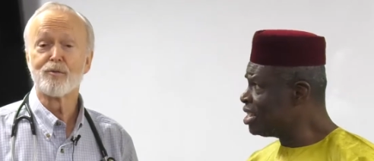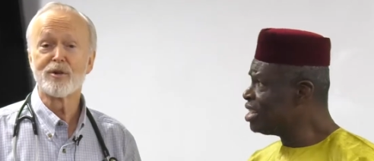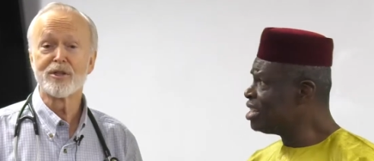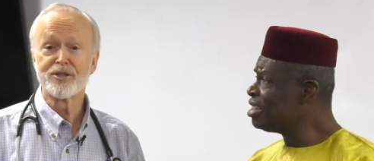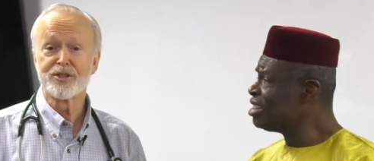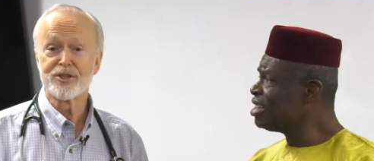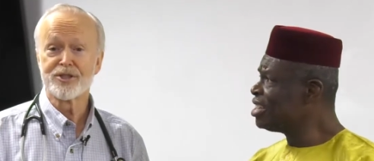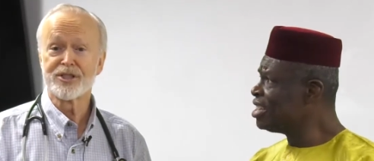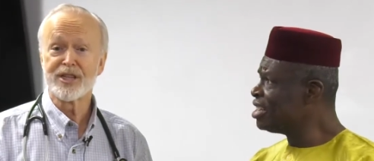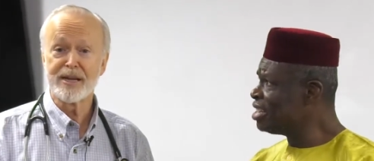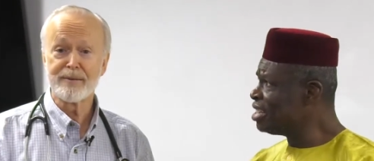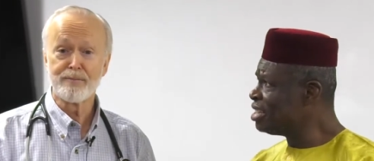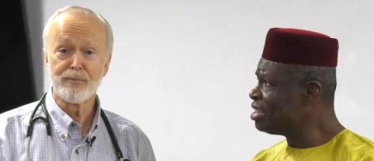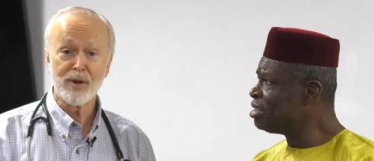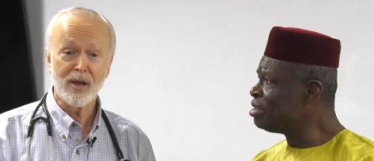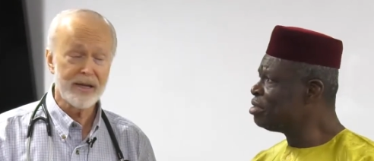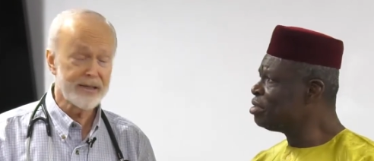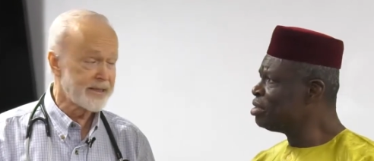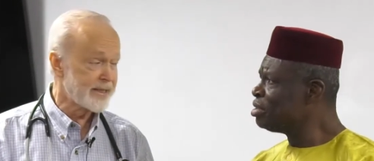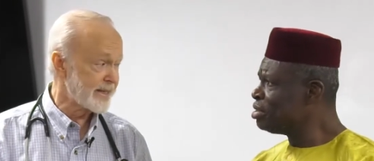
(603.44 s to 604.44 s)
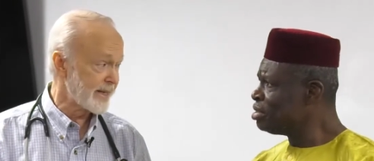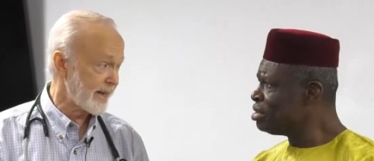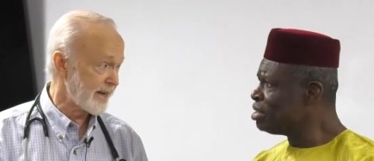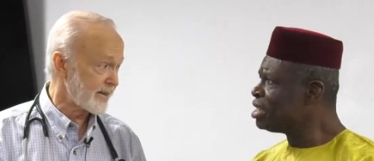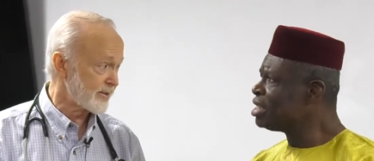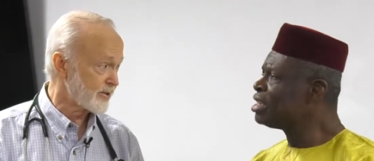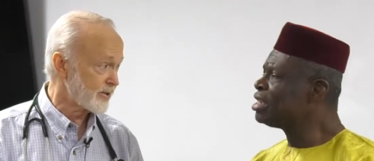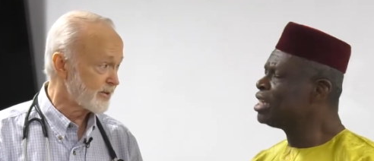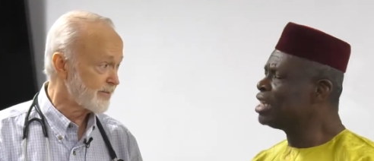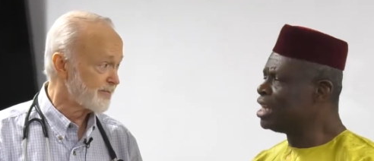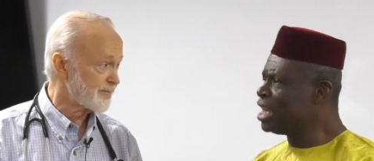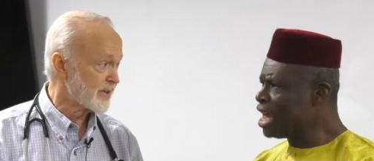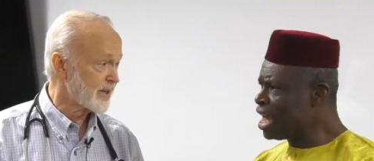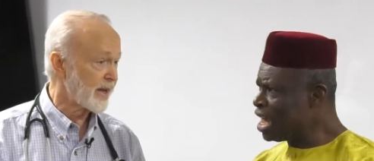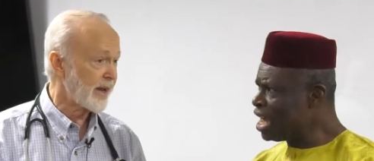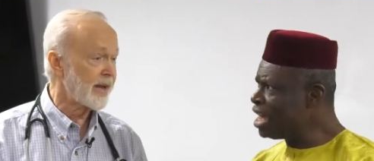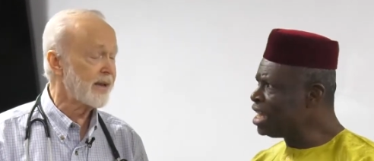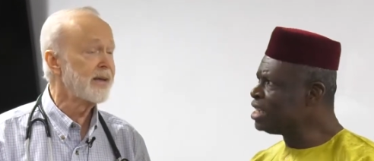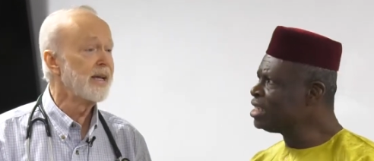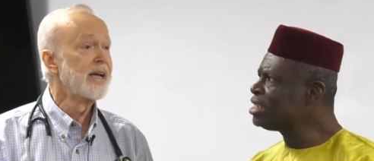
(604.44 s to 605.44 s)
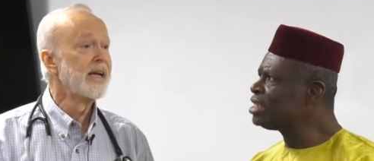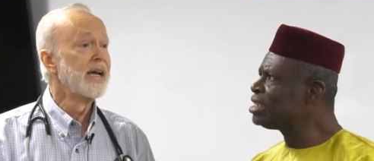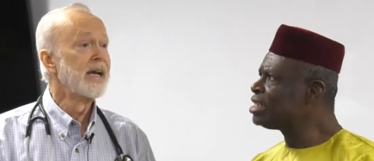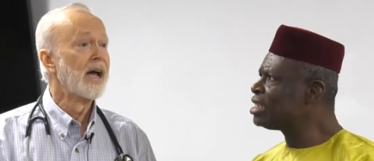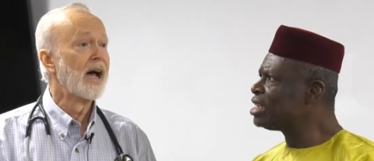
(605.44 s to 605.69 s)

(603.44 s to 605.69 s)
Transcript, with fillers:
Speaker 1: which is a blood test. Yes. Okay.